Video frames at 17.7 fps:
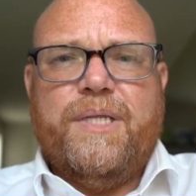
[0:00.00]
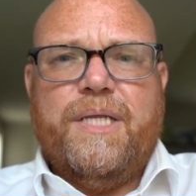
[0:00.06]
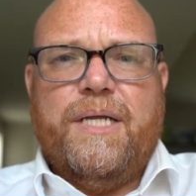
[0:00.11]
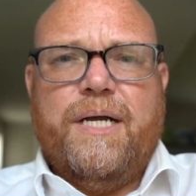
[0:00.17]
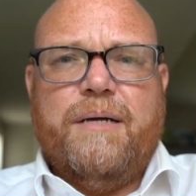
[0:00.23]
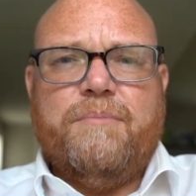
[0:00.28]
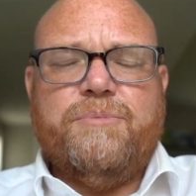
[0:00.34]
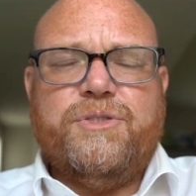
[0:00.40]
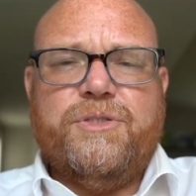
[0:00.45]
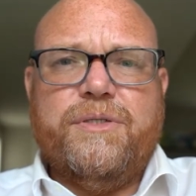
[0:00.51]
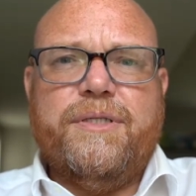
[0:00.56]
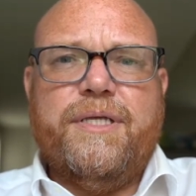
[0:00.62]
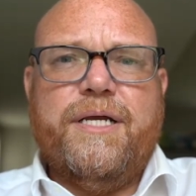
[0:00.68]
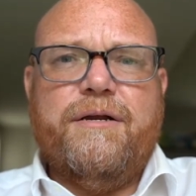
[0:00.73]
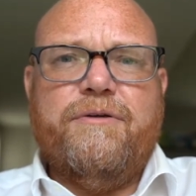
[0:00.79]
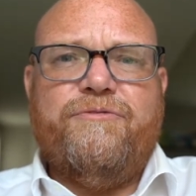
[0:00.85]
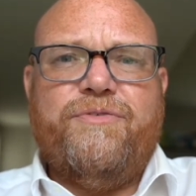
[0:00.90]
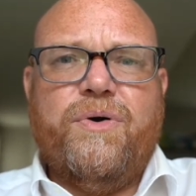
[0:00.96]
I'm sure
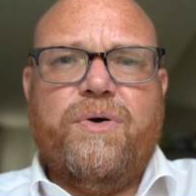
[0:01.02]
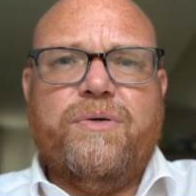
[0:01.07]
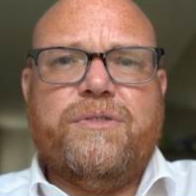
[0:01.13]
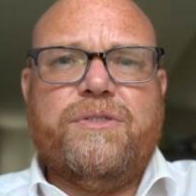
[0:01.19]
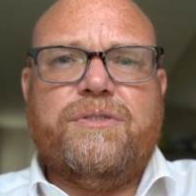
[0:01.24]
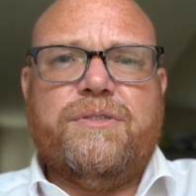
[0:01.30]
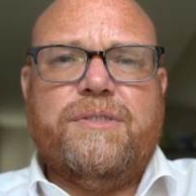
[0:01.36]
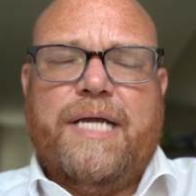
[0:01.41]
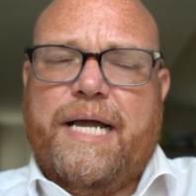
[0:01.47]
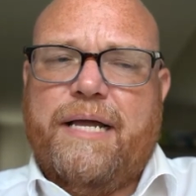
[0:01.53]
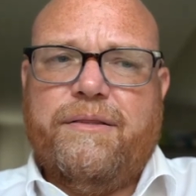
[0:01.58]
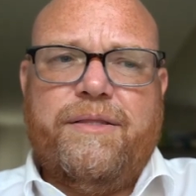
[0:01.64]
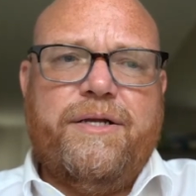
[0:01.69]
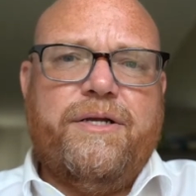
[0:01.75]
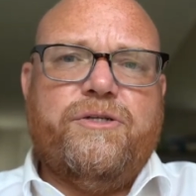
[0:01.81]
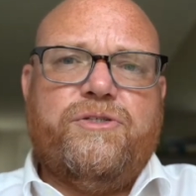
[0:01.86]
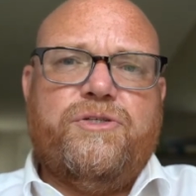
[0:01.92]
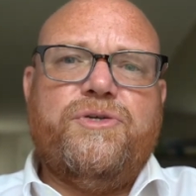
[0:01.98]
there are folks out
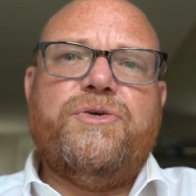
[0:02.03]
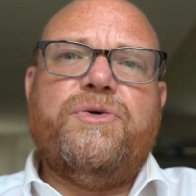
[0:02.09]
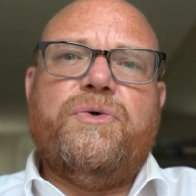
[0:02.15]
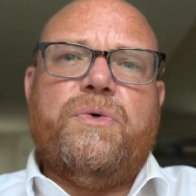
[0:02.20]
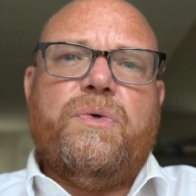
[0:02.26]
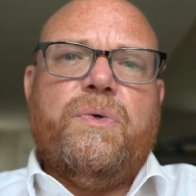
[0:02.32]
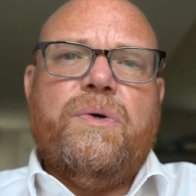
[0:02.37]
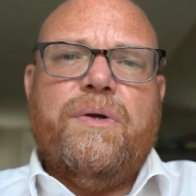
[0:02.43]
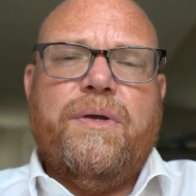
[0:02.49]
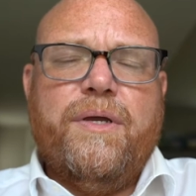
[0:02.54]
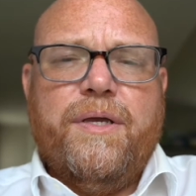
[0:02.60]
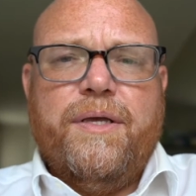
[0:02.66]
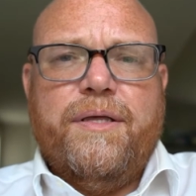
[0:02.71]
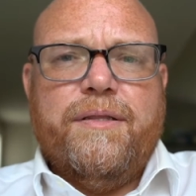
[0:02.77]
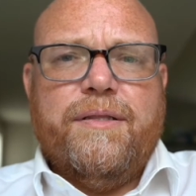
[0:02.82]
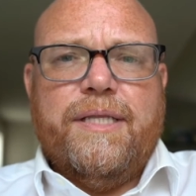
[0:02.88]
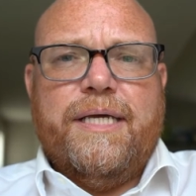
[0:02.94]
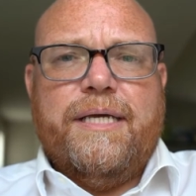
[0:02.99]
there too
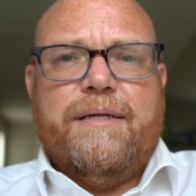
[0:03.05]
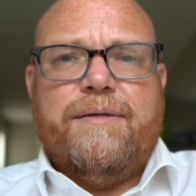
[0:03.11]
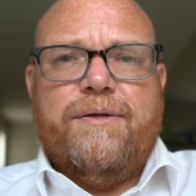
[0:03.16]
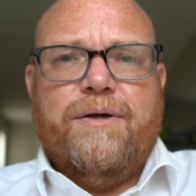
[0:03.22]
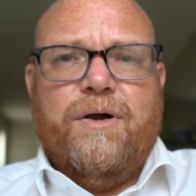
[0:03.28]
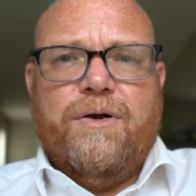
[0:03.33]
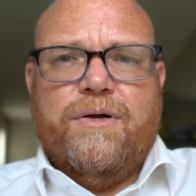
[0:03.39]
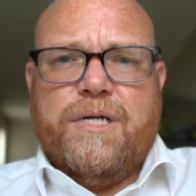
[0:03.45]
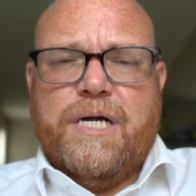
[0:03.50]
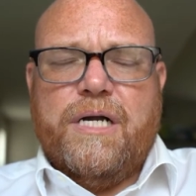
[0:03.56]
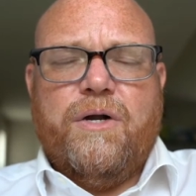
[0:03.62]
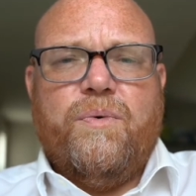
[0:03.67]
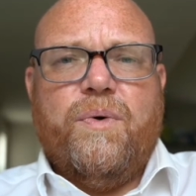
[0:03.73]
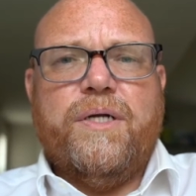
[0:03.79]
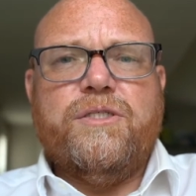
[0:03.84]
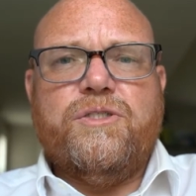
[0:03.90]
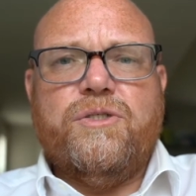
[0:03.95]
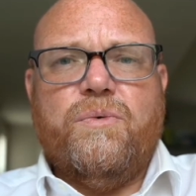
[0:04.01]
that are not
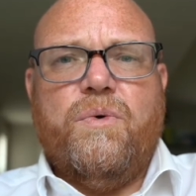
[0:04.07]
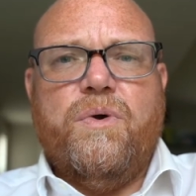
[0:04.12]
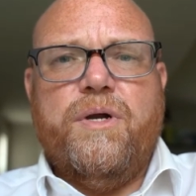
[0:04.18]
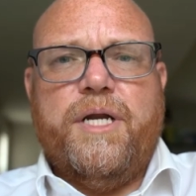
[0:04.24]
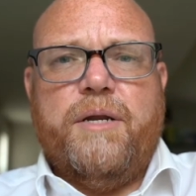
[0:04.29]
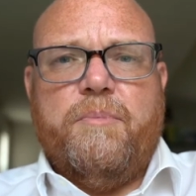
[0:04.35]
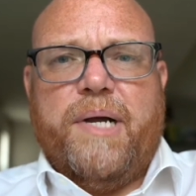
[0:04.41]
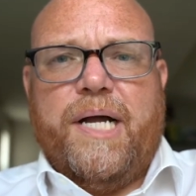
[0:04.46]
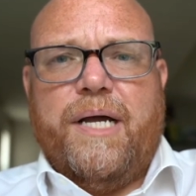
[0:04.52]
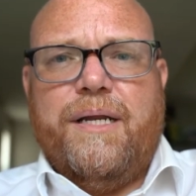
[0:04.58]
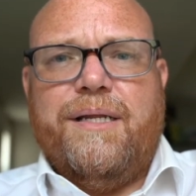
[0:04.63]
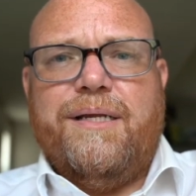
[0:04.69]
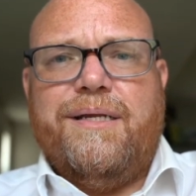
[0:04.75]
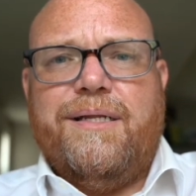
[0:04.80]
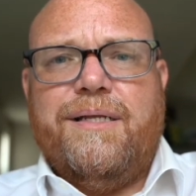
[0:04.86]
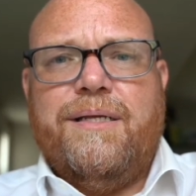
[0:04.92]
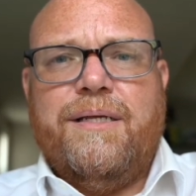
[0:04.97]
quite so worried about it.